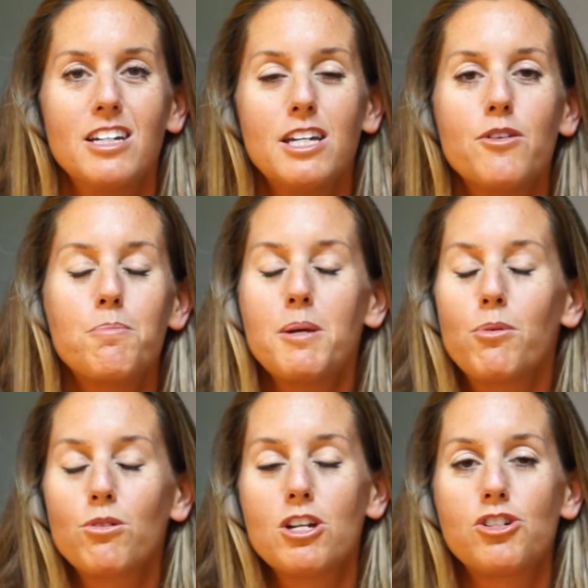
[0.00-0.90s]
Even
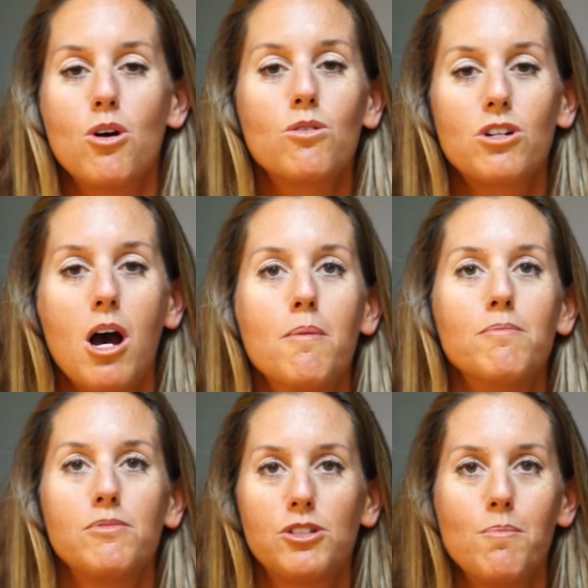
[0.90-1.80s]
people that don't
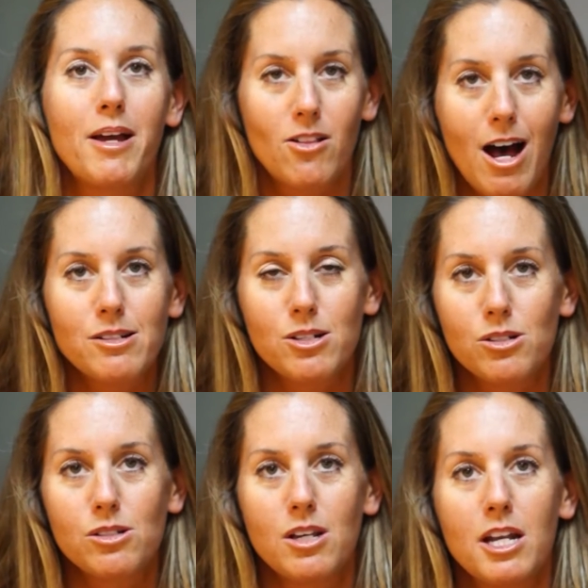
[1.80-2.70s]
come to my
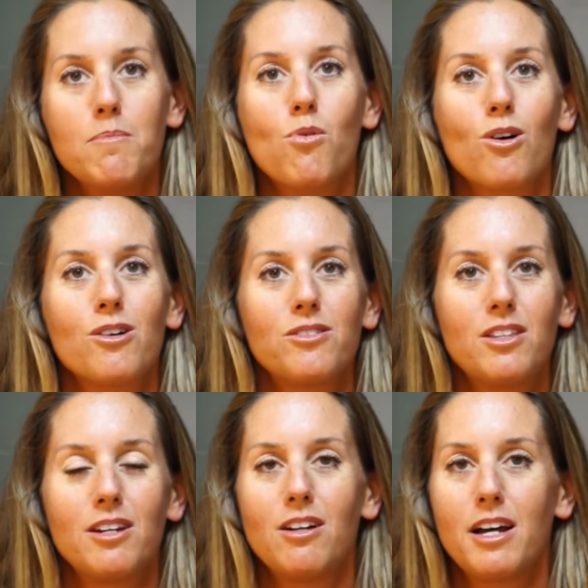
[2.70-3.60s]
classes anymore,
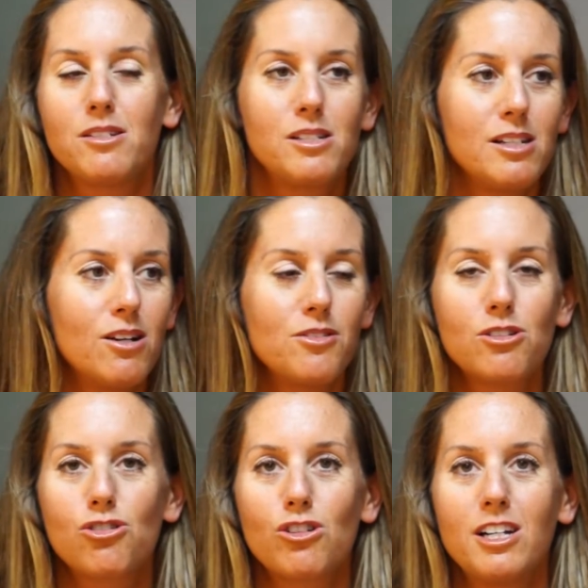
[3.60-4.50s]
that I see on the
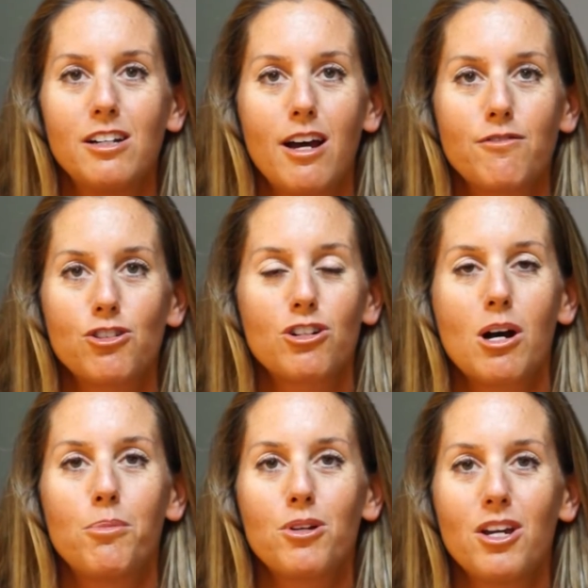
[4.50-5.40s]
street after a
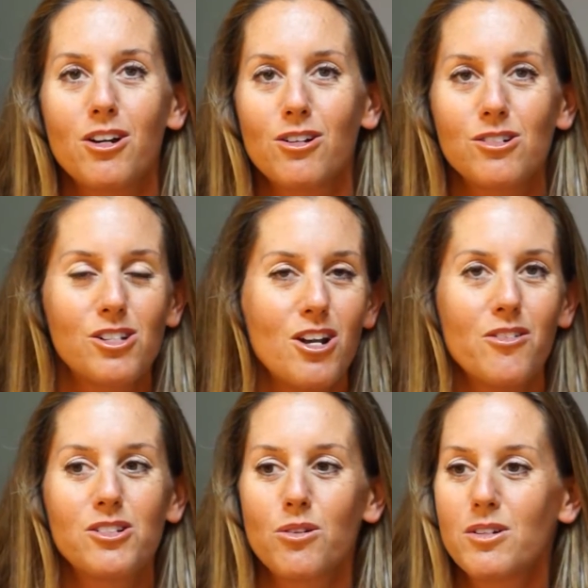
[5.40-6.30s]
couple years, you know,
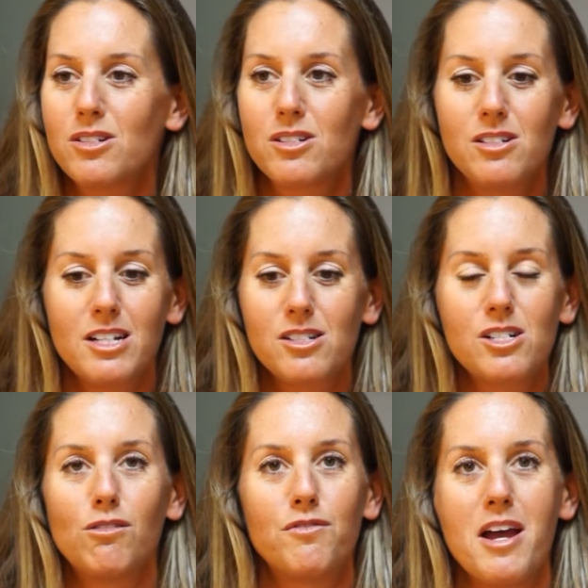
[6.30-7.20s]
it's
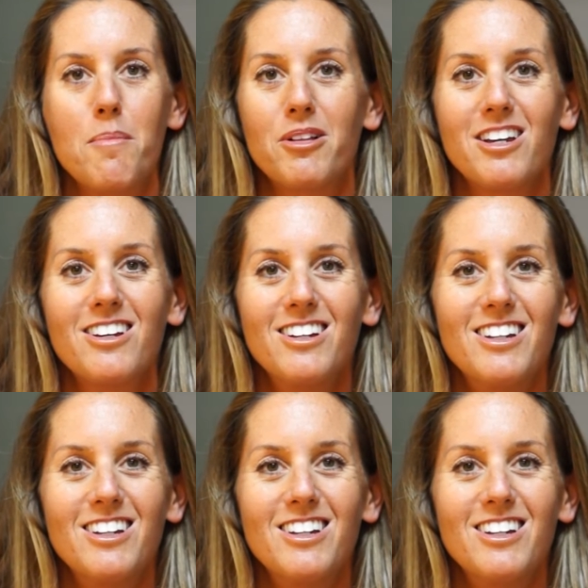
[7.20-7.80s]
still family.